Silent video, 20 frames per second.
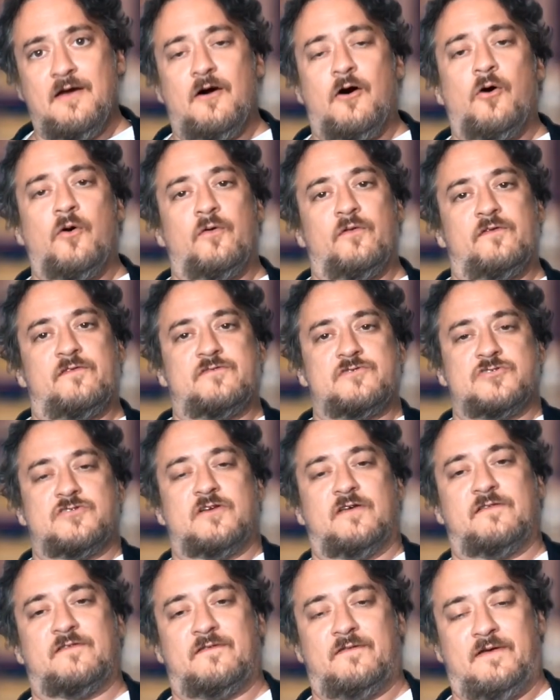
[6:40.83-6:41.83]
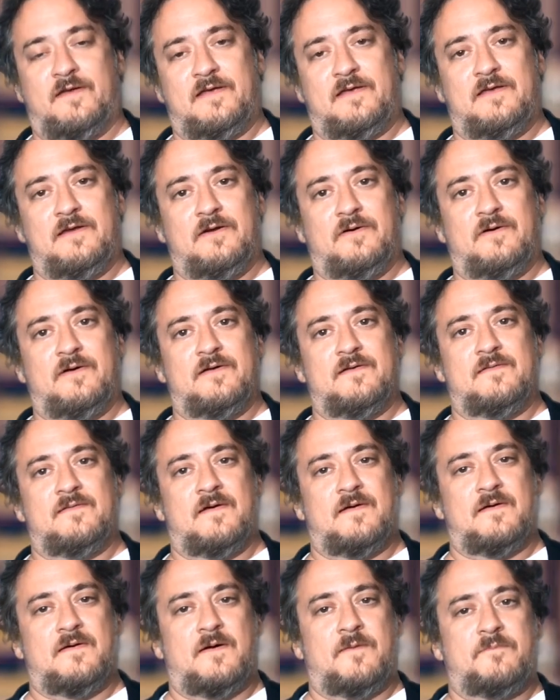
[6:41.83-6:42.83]
oh, this was just like,
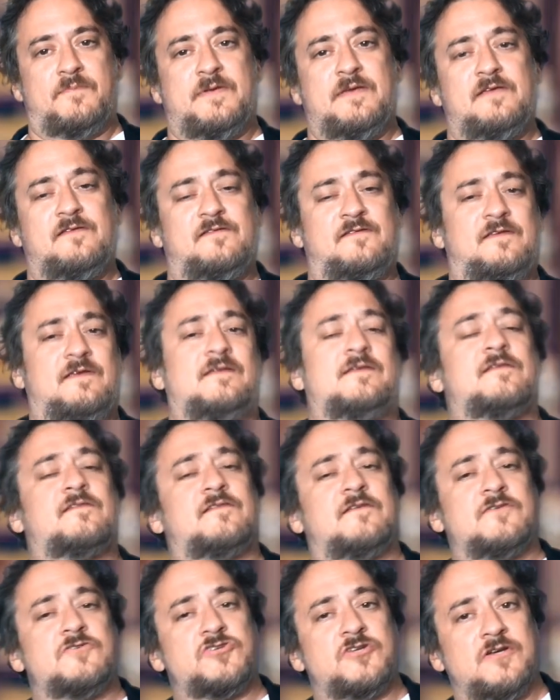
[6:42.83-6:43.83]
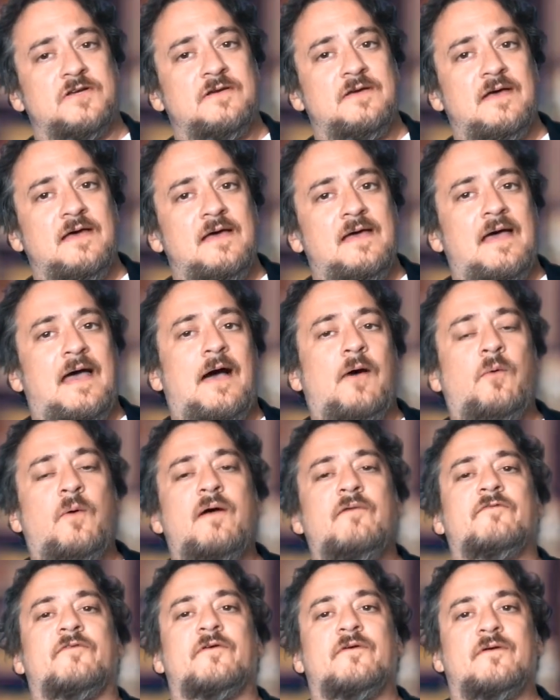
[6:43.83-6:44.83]
a PC decision.
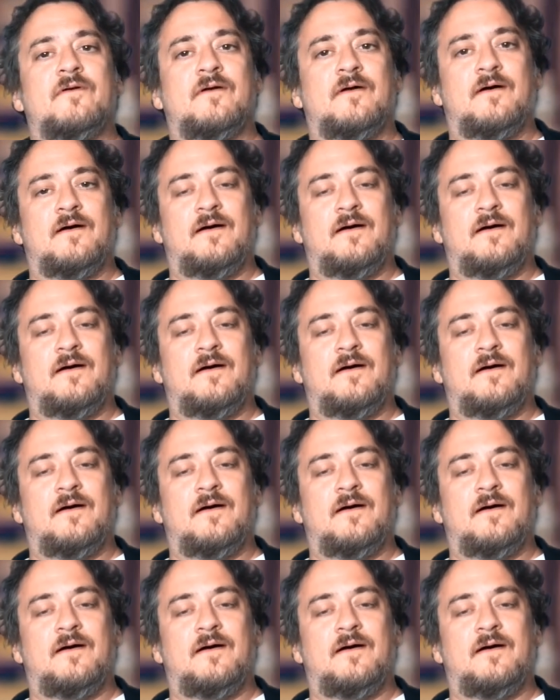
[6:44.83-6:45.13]
However,